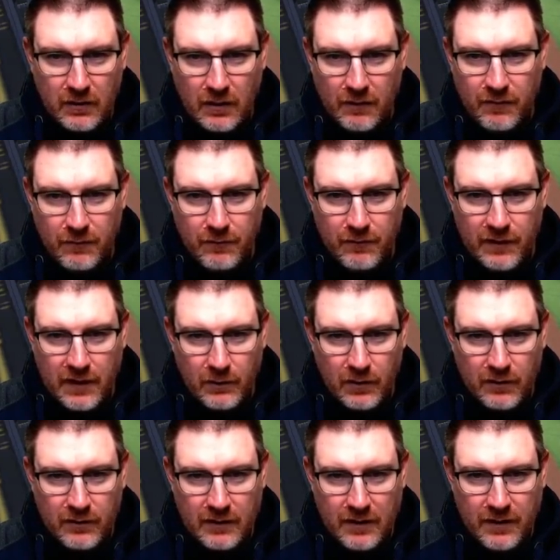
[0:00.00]
I forget what
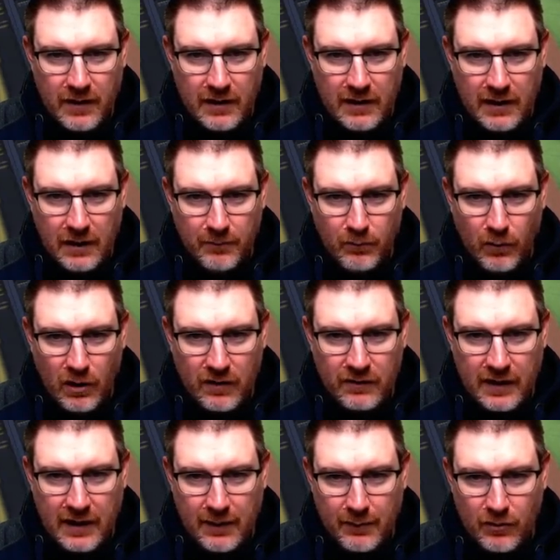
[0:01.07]
it said there now. I might
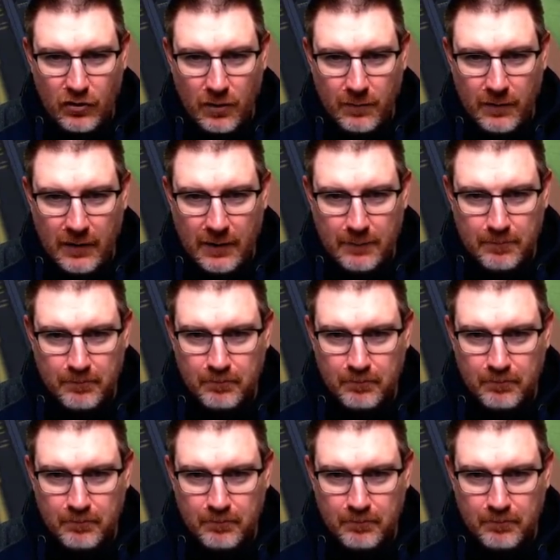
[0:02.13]
say it at the top here.